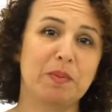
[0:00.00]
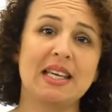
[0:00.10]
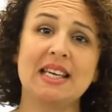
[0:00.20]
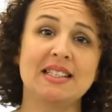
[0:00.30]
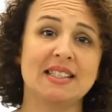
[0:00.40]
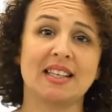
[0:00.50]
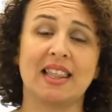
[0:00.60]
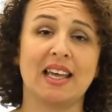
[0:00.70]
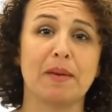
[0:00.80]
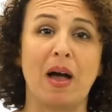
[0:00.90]
would be easy to
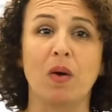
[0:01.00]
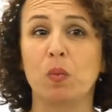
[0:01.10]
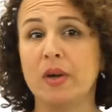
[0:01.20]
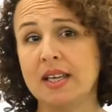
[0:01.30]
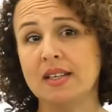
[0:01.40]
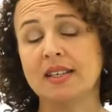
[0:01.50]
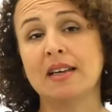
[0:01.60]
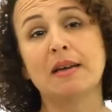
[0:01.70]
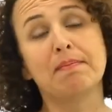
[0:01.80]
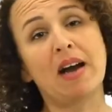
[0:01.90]
think about weed,
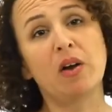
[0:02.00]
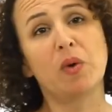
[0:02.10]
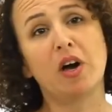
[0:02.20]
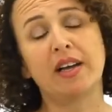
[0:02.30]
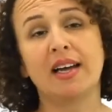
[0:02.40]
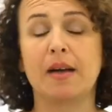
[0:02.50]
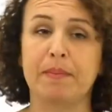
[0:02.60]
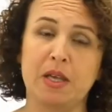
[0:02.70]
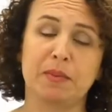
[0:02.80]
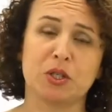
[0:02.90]
marijuana
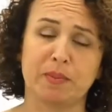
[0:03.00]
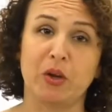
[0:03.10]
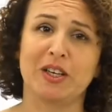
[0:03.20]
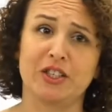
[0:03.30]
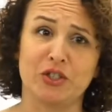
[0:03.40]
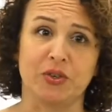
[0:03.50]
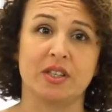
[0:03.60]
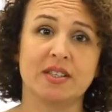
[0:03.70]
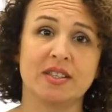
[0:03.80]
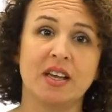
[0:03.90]
and people smoking a
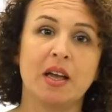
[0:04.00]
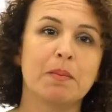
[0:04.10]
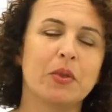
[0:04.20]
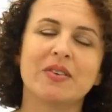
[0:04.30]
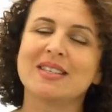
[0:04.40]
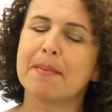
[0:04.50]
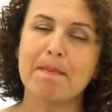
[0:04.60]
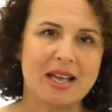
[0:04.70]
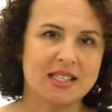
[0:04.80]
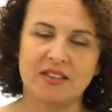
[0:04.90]
joint. But there is a
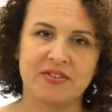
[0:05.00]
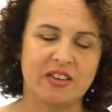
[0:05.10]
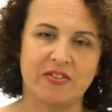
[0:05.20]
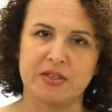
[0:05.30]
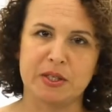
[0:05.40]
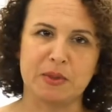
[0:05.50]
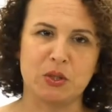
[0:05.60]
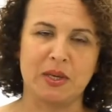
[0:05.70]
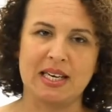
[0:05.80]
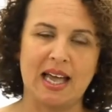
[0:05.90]
massive difference
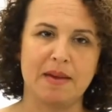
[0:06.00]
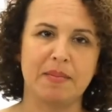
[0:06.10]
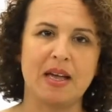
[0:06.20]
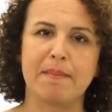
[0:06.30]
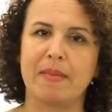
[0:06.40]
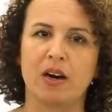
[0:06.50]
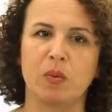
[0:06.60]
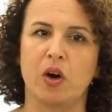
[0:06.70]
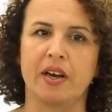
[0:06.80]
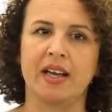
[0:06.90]
between hemp and
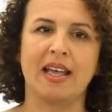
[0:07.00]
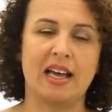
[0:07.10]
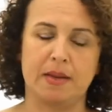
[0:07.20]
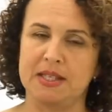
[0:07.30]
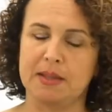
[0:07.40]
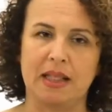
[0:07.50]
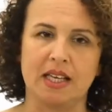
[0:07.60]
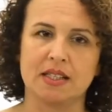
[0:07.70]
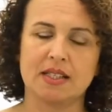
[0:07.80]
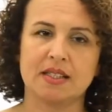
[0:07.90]
marijuana cannabis
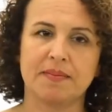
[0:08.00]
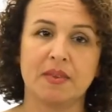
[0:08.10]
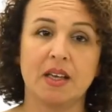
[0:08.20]
plants.